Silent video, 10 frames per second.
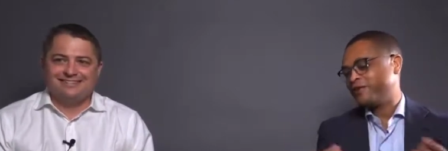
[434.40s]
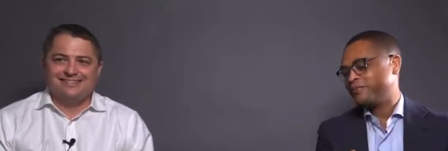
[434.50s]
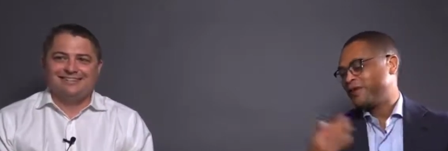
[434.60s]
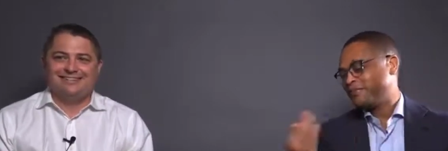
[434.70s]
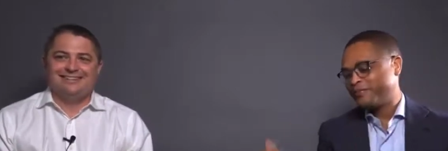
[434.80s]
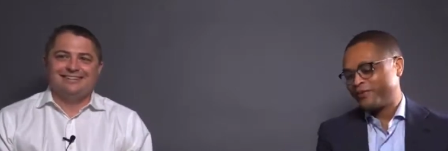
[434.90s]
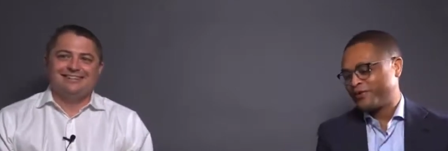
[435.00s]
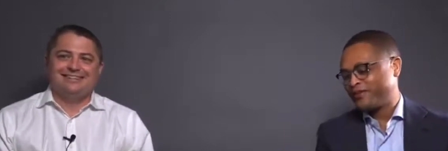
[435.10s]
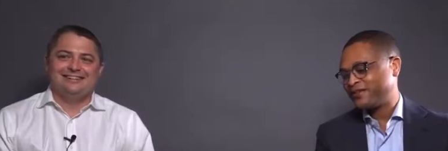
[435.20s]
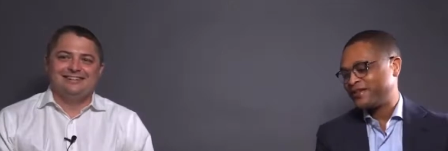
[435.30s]
Speaker 1: you know,
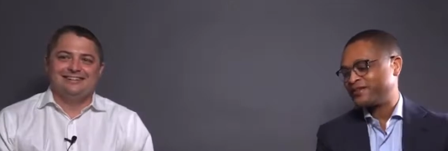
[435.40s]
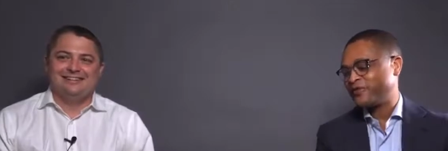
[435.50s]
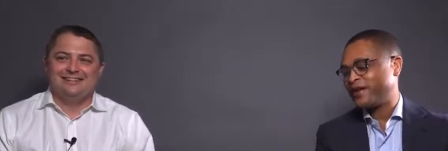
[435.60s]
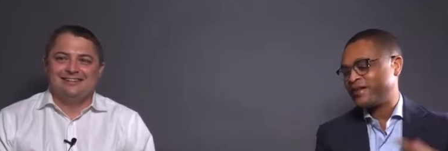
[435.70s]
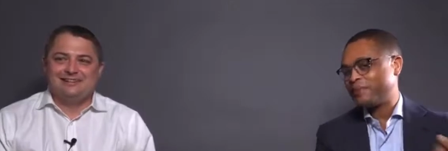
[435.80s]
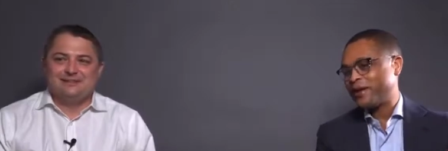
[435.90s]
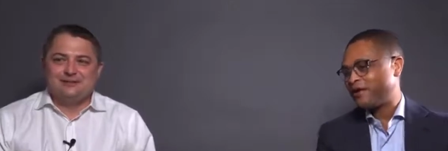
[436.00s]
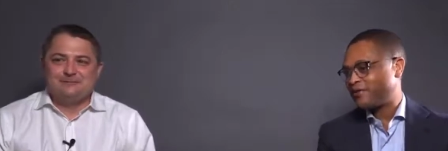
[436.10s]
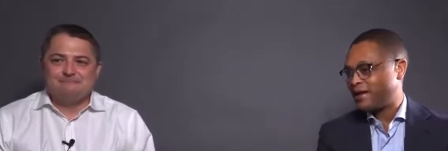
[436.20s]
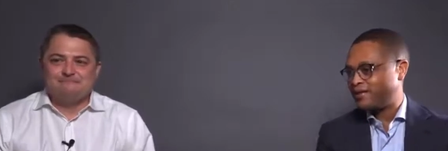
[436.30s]
processes running in the
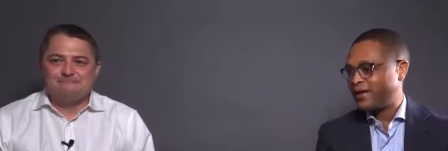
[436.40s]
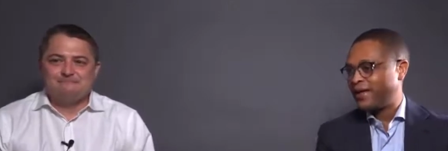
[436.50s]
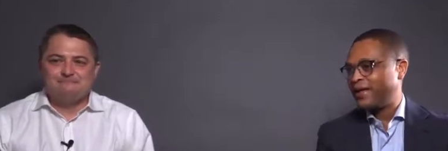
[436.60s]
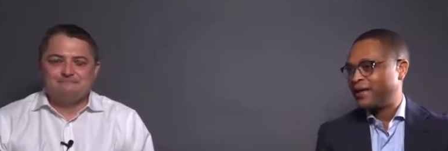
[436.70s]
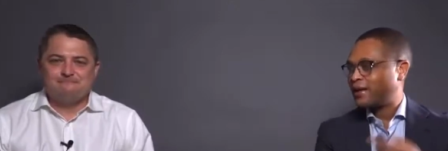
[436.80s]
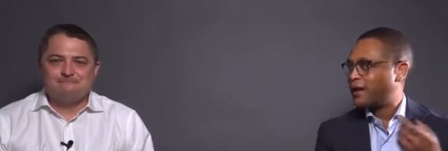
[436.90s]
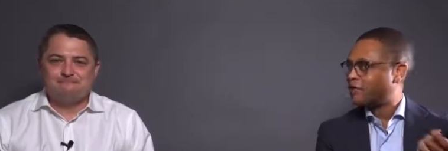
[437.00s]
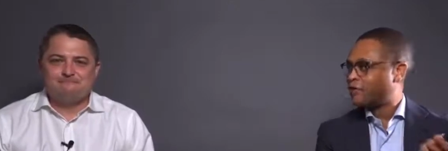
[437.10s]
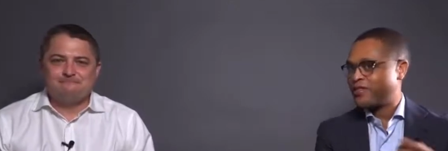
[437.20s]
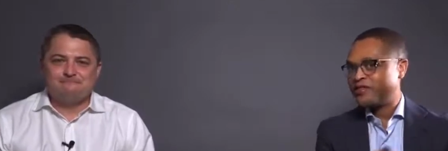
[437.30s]
background and
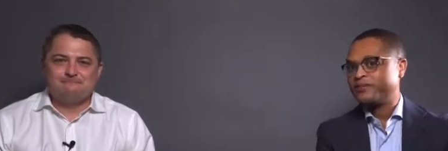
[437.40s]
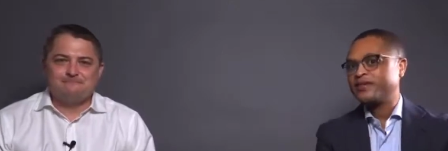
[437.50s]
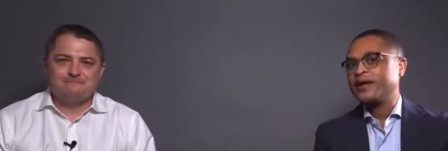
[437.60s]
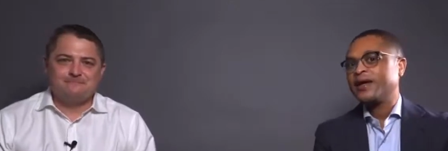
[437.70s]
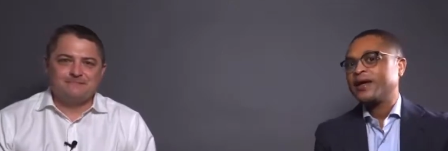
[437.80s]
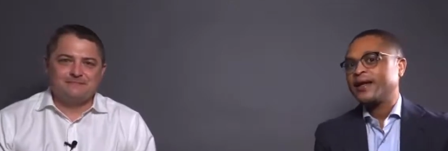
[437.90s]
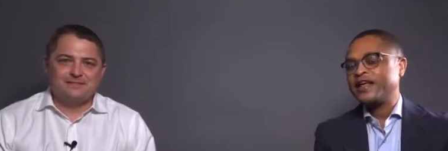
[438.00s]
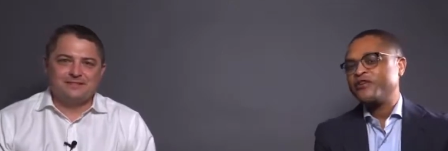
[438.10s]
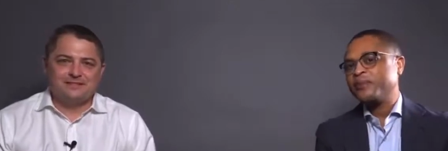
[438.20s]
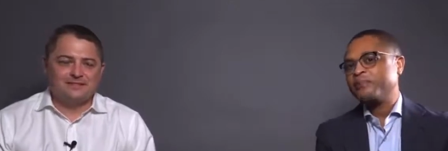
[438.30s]
algorithms.
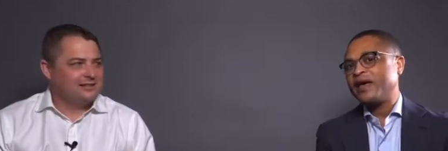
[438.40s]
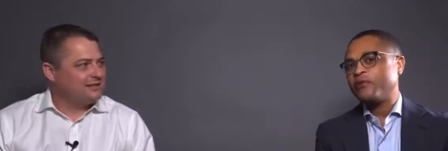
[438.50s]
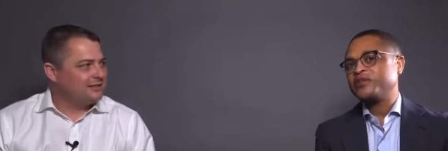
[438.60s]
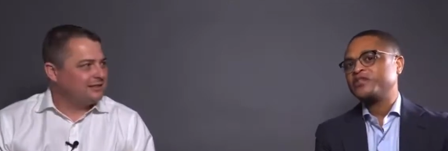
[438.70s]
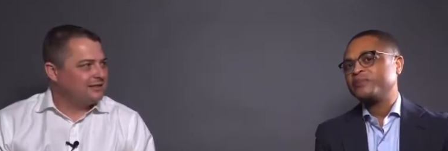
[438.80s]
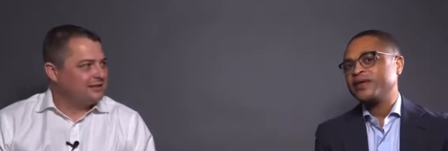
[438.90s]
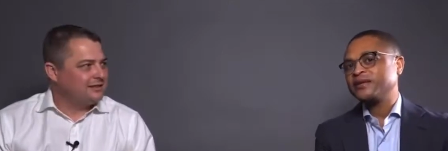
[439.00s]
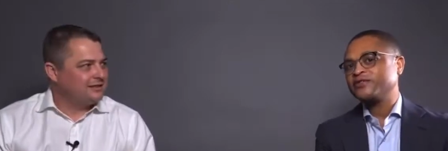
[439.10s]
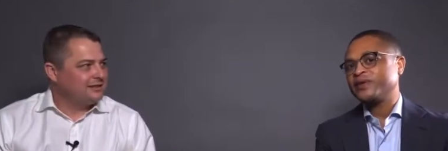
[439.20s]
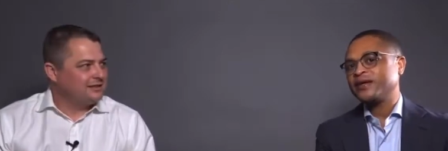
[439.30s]
Can you unpack what you
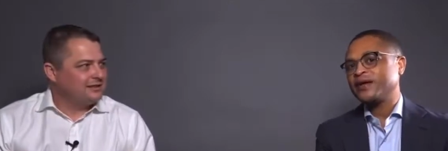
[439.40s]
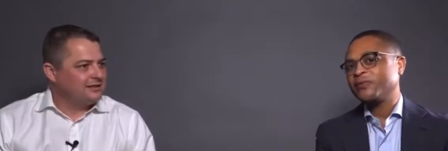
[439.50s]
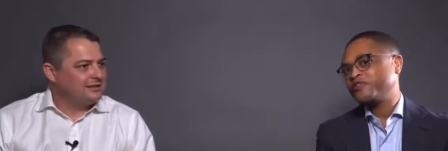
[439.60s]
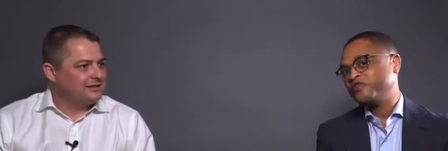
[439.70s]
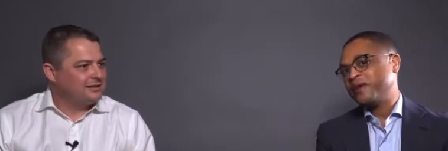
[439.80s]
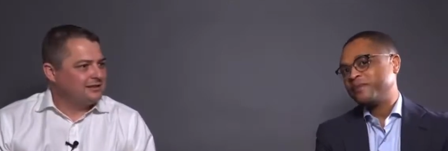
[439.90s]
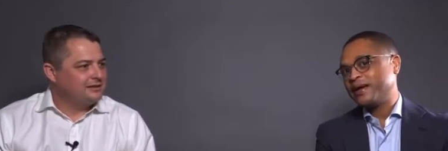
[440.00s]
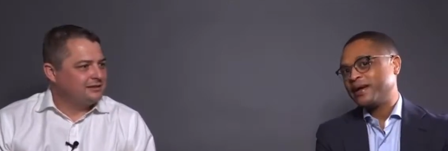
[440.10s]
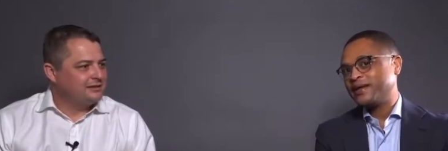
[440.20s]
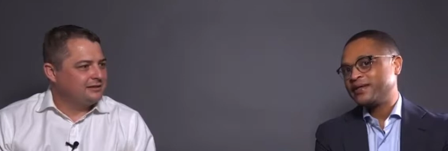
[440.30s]
mean to uh, what you mean
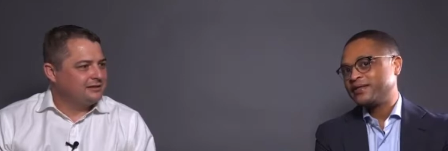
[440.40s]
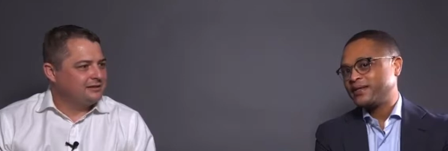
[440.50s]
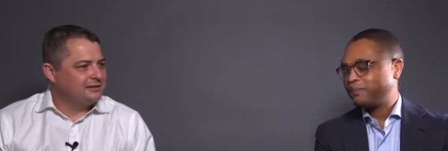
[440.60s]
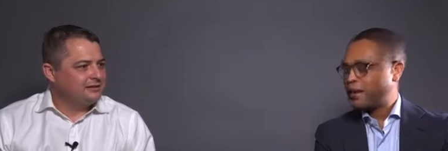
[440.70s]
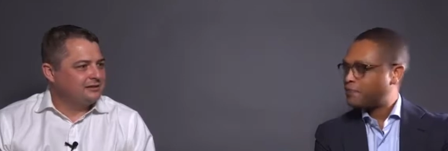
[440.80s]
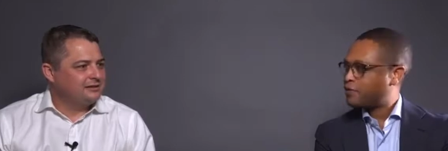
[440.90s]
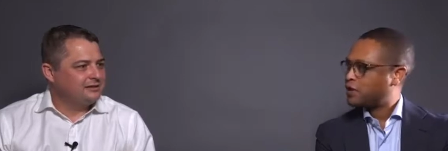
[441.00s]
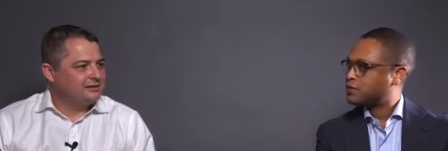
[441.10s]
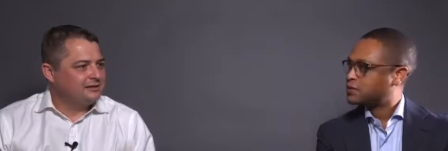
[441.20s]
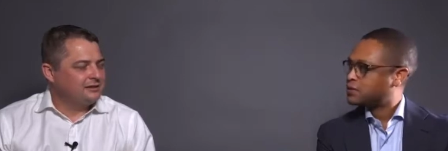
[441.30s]
Speaker 2: by the term black
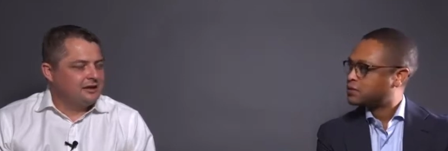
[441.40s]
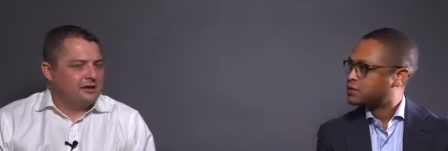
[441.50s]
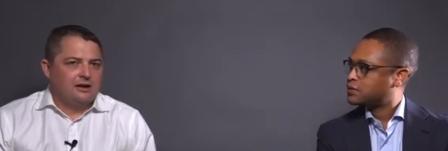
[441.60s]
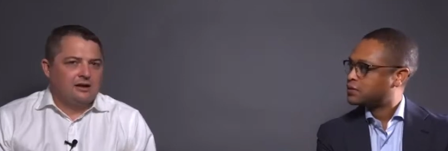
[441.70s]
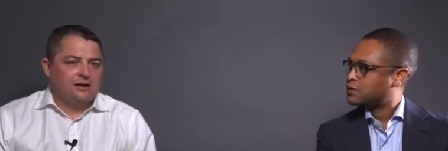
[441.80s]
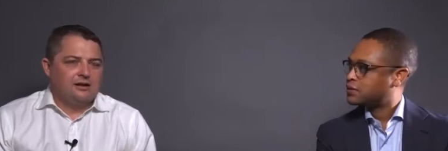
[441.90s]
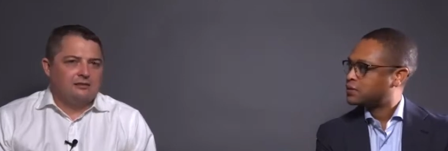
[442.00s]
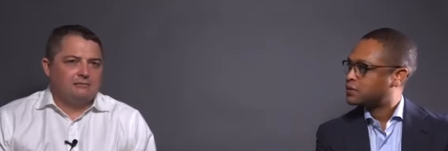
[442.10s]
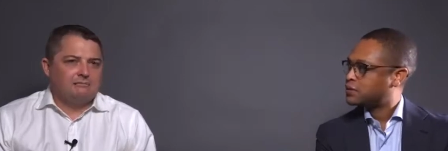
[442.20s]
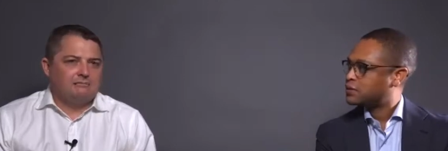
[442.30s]
box?
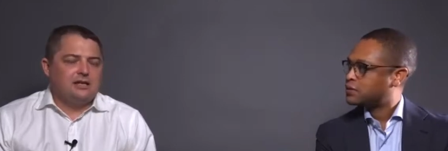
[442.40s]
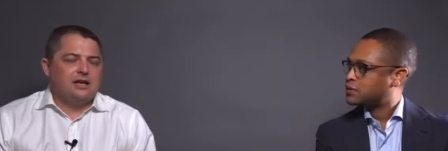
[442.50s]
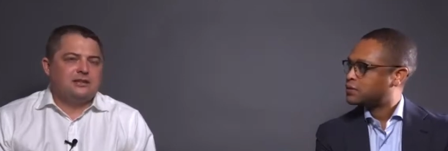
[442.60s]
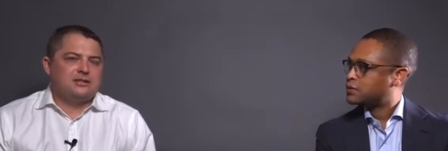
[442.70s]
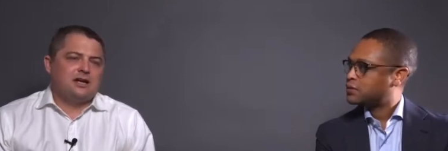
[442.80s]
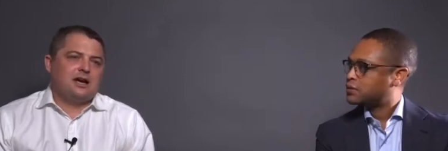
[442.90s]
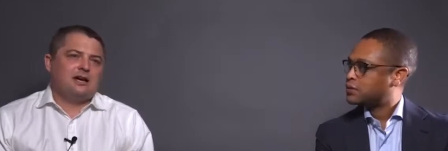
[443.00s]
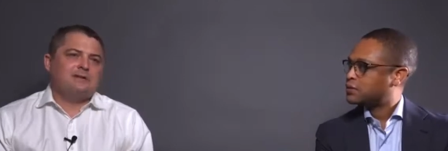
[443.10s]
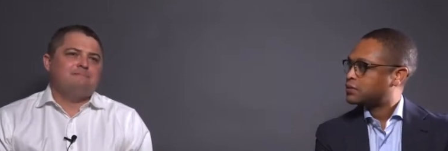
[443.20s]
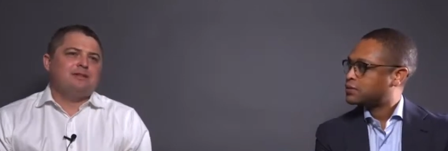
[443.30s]
Yes,
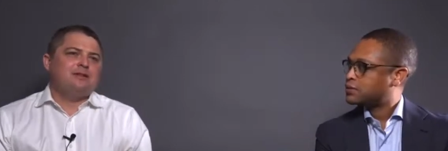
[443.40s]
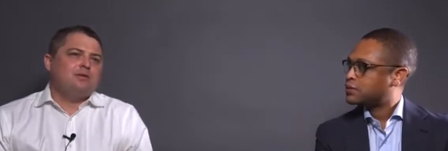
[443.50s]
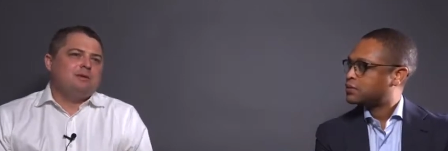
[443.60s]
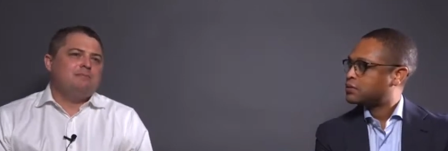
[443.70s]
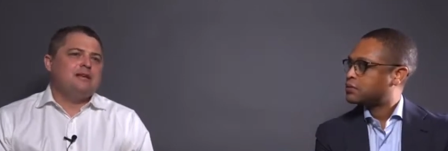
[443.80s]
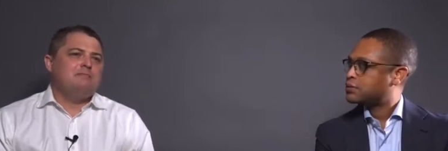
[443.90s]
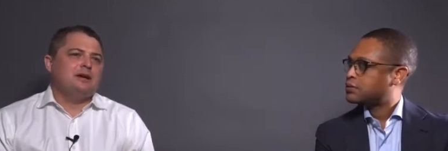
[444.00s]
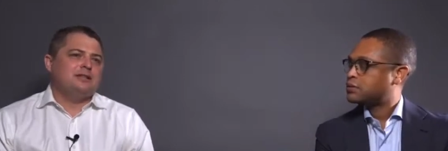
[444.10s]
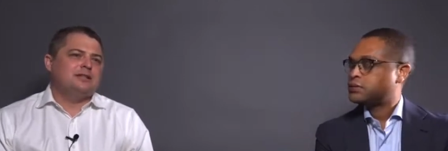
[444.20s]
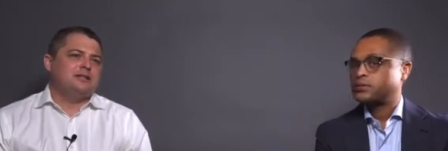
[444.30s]
I think what we mean
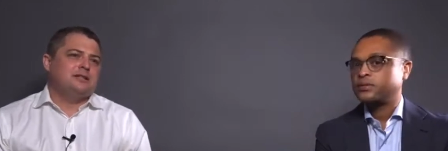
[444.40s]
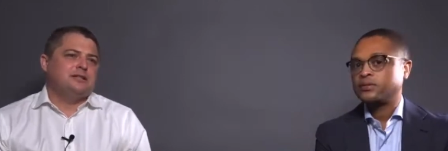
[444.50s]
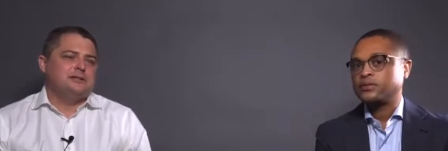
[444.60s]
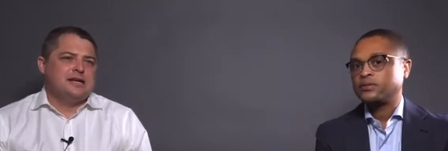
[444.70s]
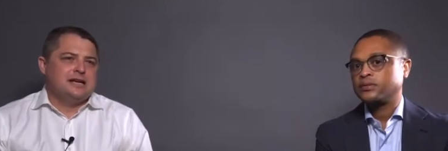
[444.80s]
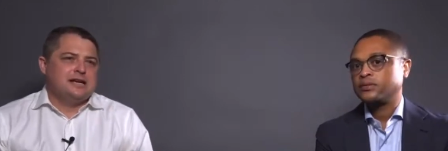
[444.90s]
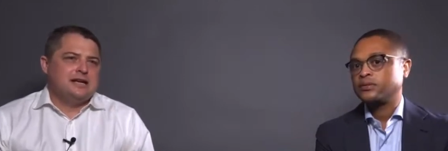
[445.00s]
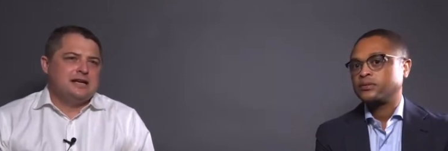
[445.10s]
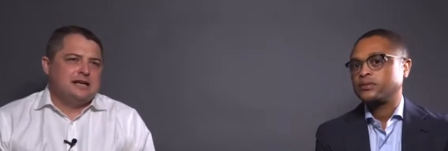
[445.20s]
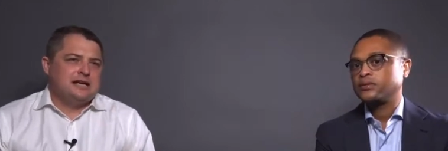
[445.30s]
by this is that
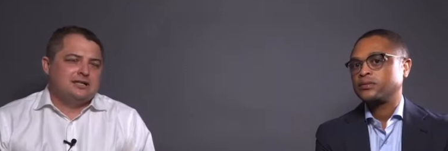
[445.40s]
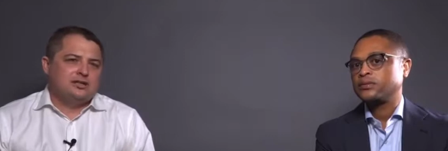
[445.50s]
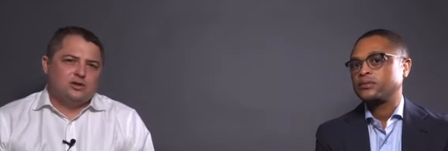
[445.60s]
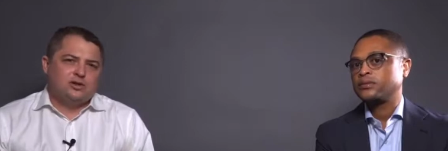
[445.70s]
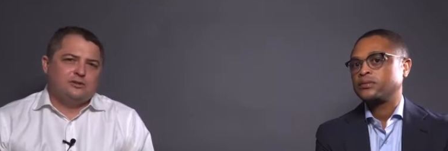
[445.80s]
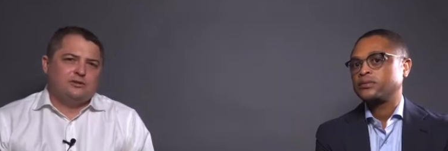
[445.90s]
it's not a